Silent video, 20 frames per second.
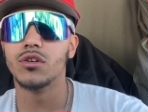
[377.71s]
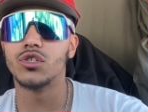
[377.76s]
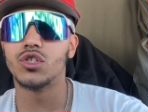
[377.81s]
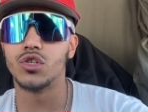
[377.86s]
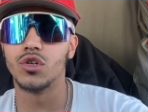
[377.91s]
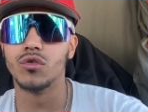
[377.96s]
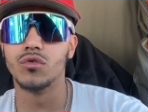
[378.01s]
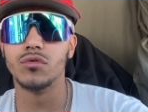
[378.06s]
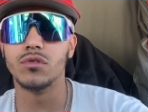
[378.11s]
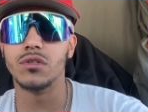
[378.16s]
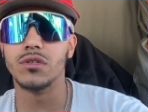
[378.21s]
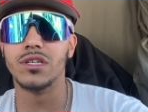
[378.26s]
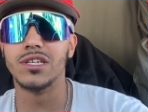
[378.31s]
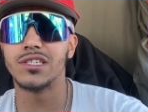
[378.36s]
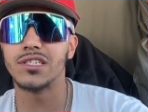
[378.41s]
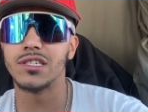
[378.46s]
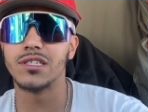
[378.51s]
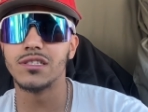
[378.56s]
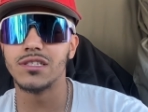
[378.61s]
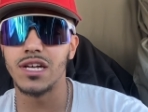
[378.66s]
so
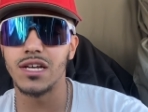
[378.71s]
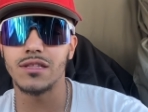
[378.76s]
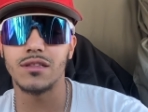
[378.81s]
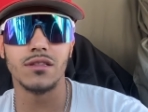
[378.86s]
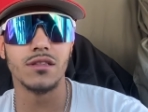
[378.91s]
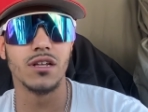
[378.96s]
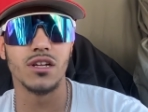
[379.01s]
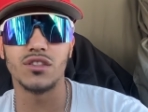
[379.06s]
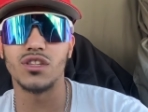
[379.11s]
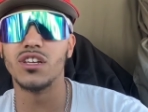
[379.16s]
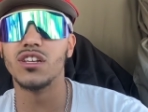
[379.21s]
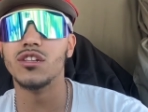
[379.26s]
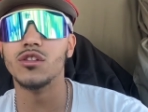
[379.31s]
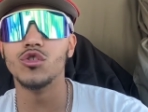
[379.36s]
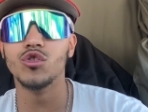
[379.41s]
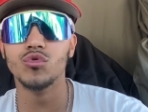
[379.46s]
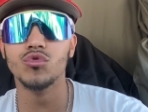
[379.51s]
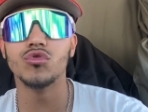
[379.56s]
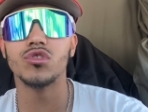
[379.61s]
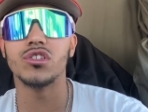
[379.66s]
this is not nothing
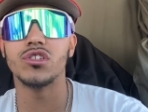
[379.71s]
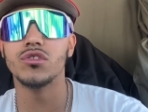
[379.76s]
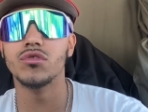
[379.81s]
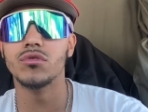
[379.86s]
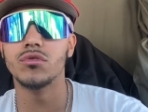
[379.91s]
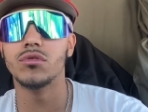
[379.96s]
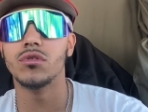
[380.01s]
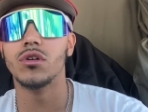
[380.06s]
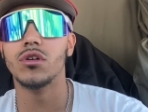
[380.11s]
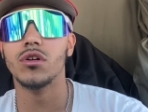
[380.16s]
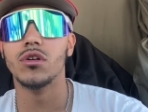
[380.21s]
new to you.